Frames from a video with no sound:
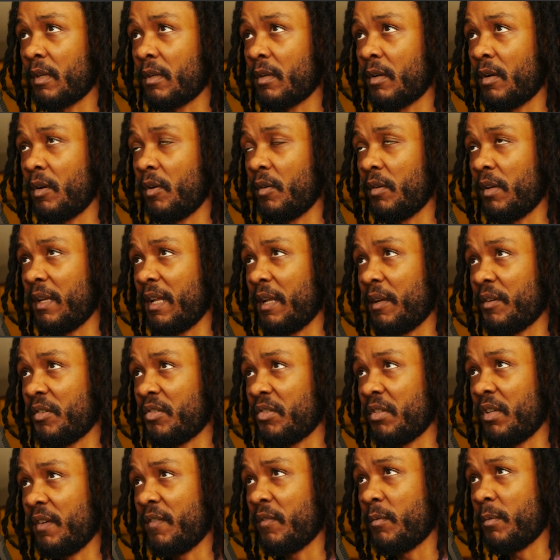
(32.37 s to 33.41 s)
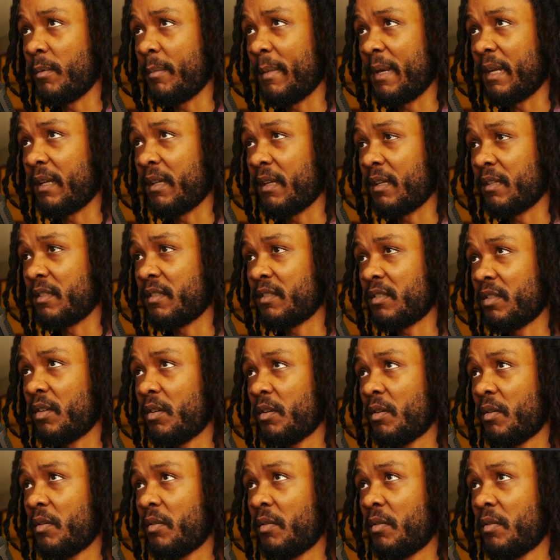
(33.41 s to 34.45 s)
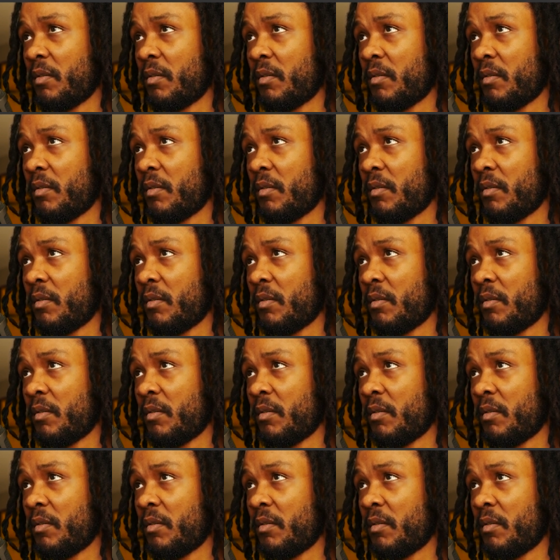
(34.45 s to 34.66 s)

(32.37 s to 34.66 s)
Hold down shift, I'm gonna make a circle.